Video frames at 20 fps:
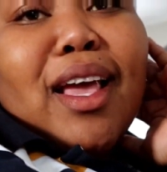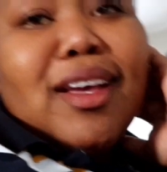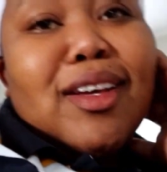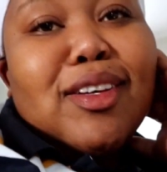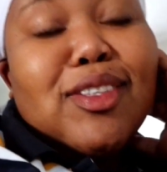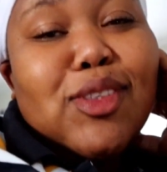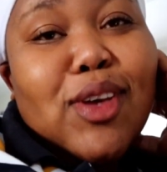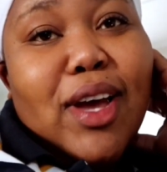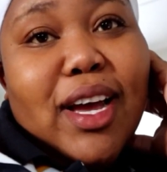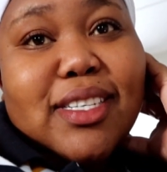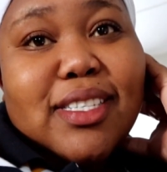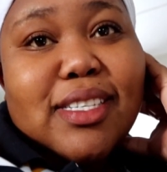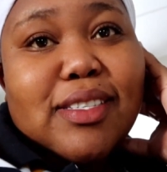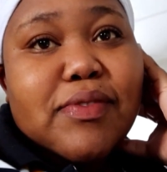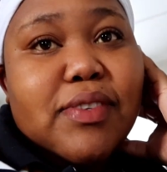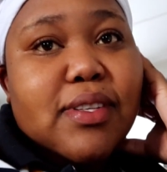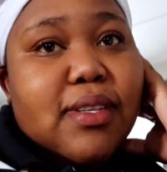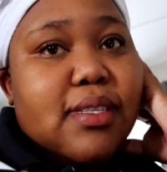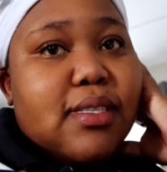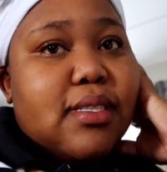So I just
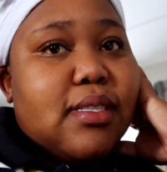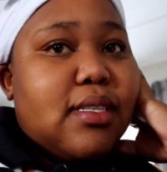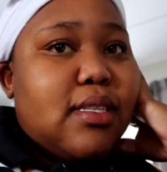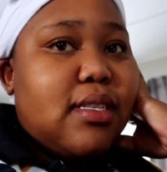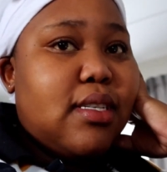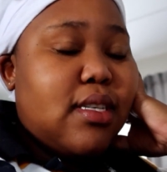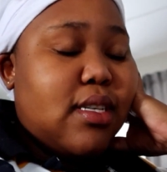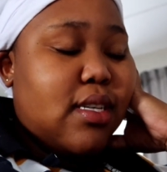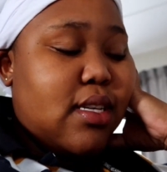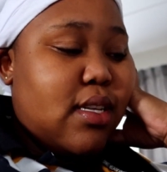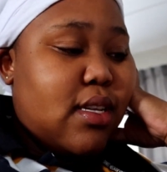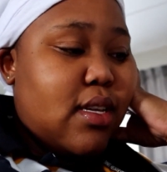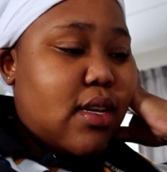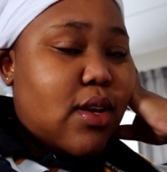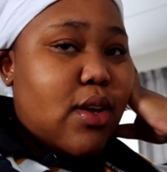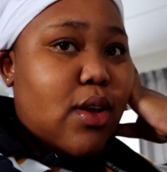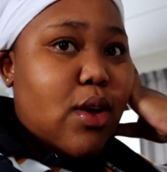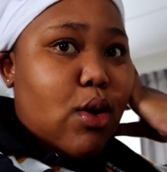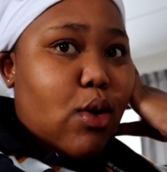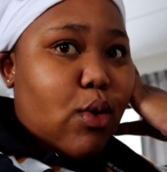finished
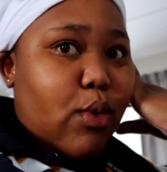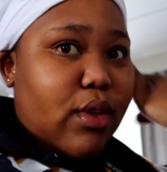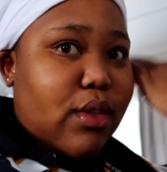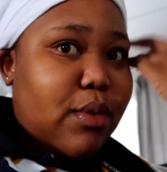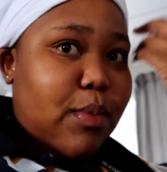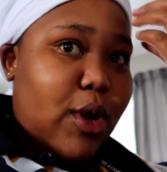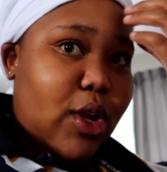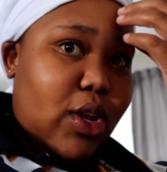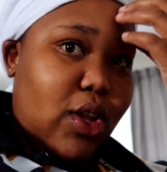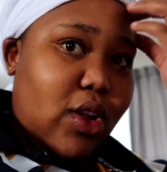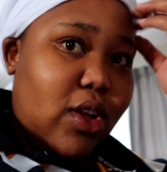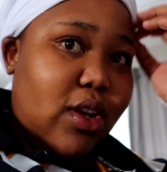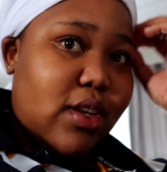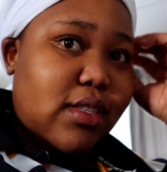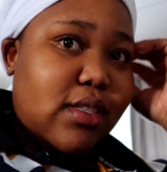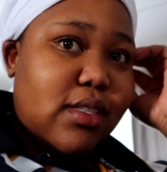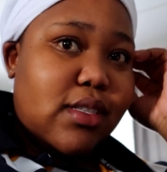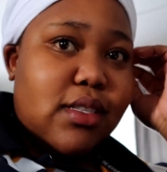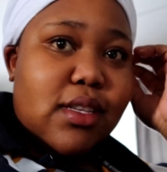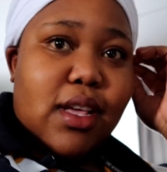with my
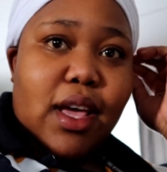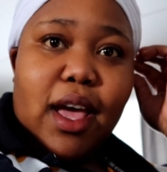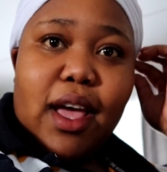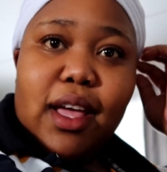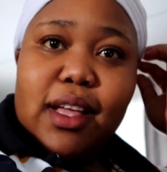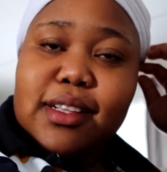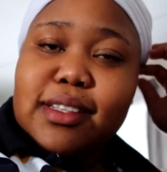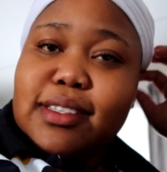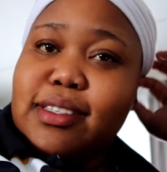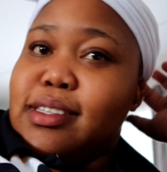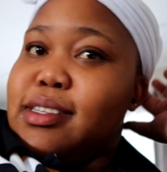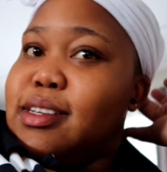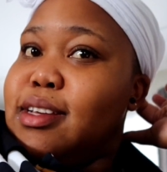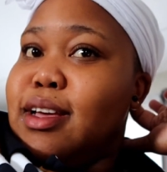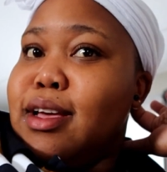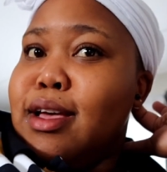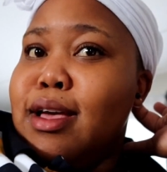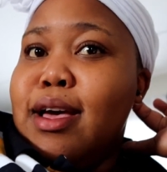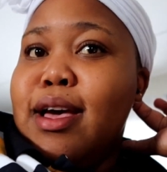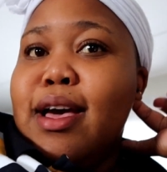class and
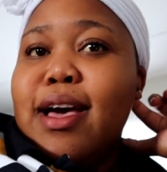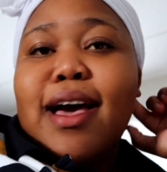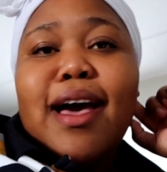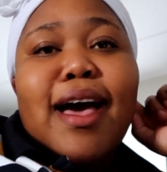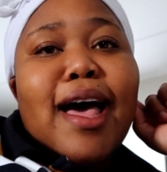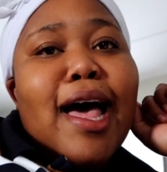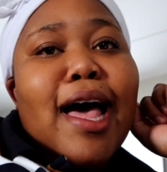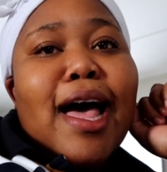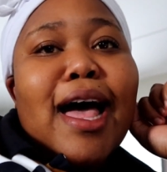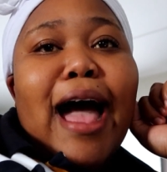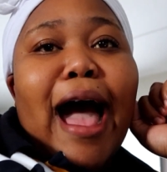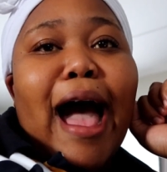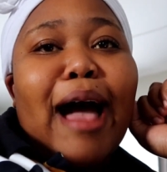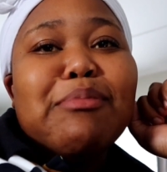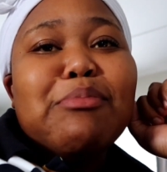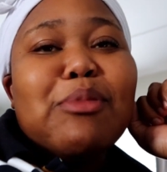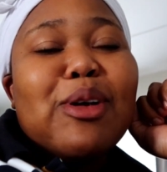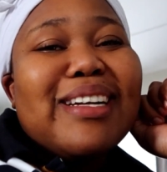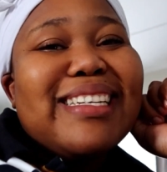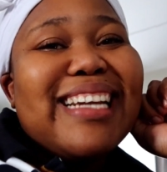
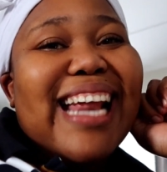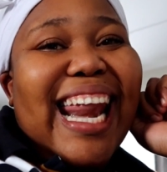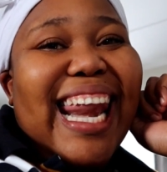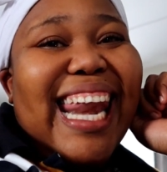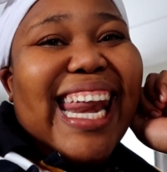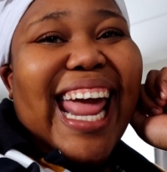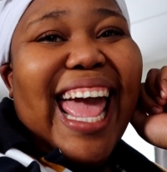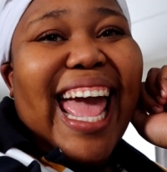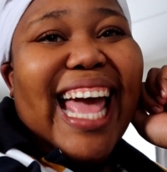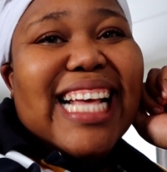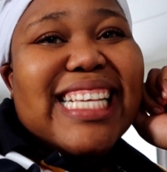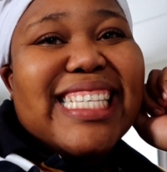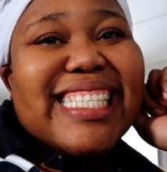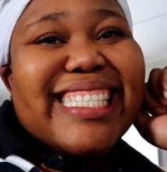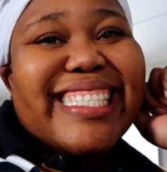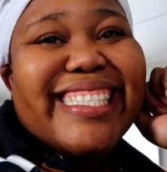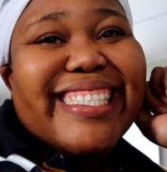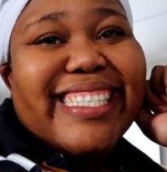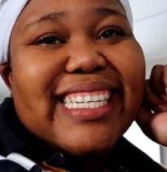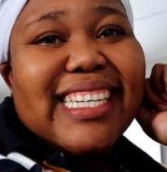I'm gonna
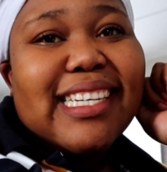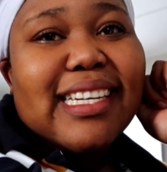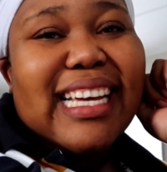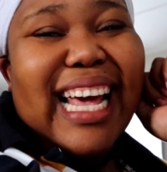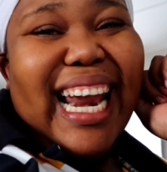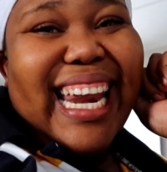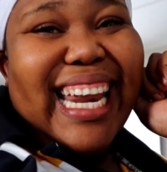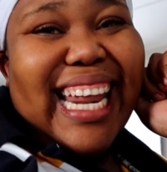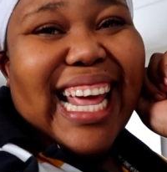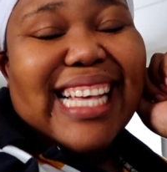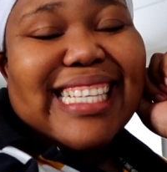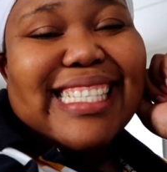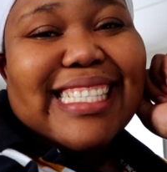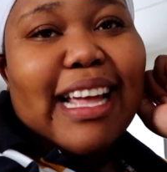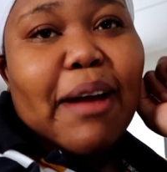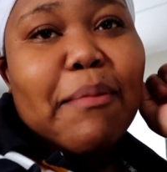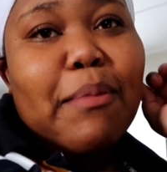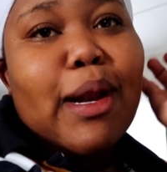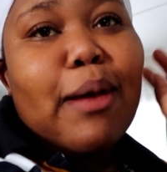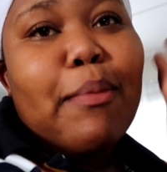rest.
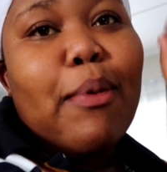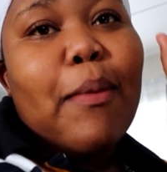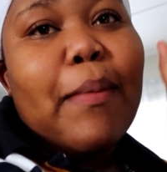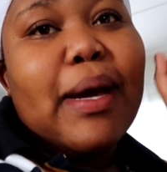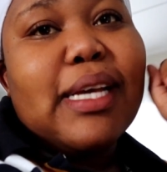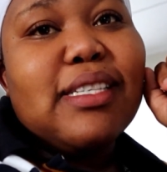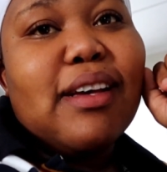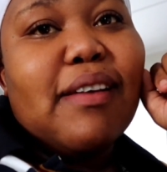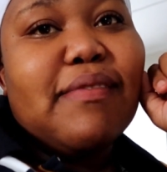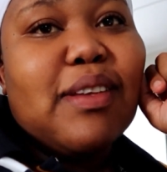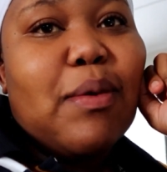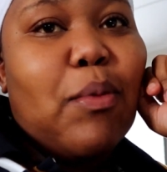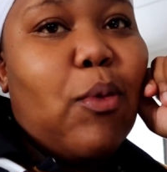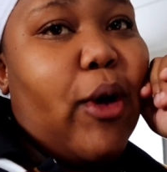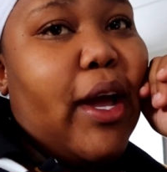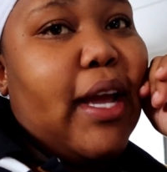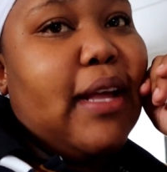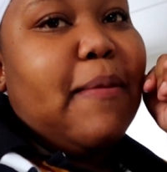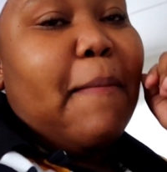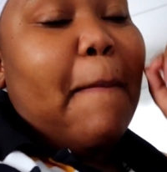I'm gonna pour myself some
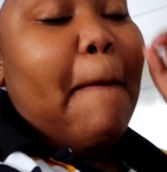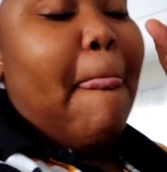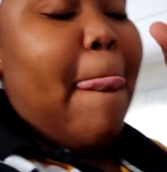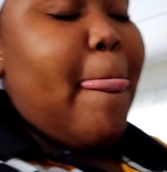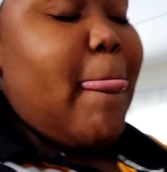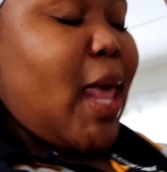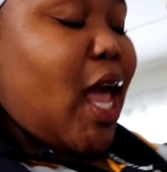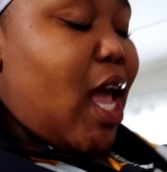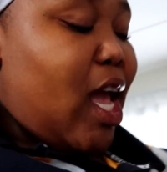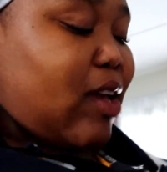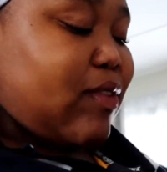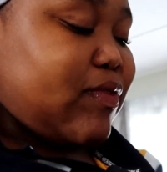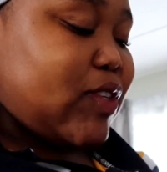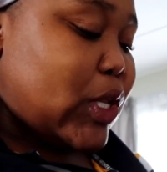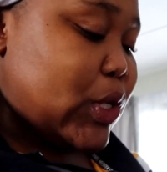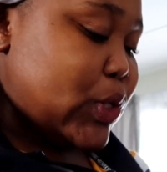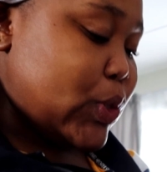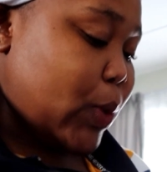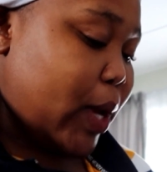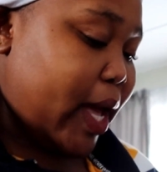wine,
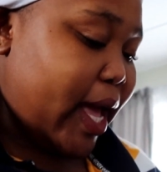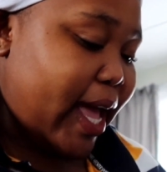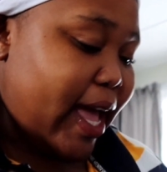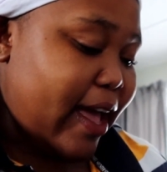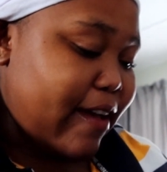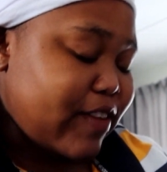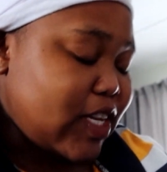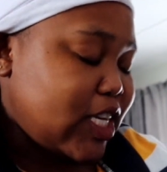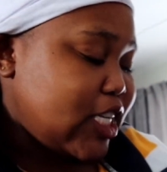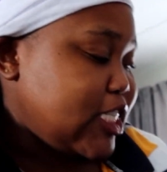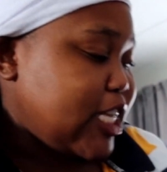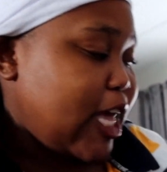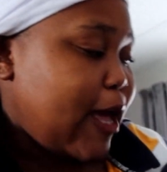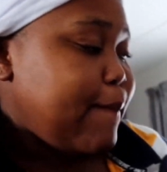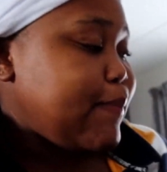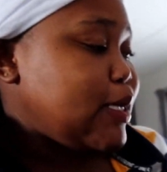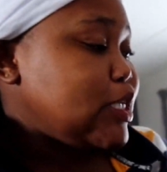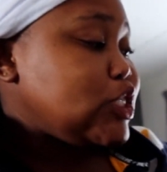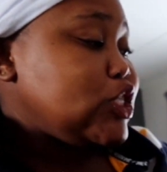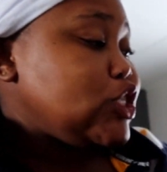even though I have an
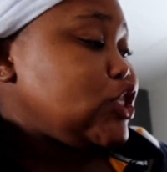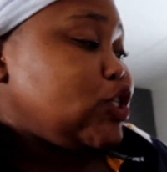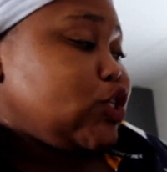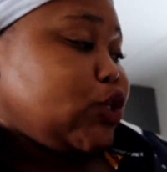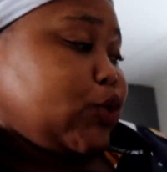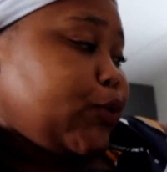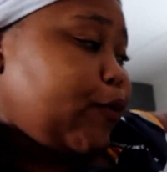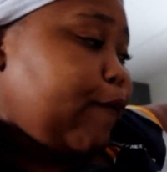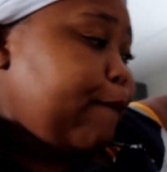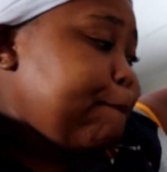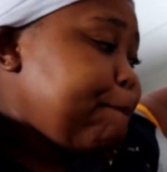assignment to do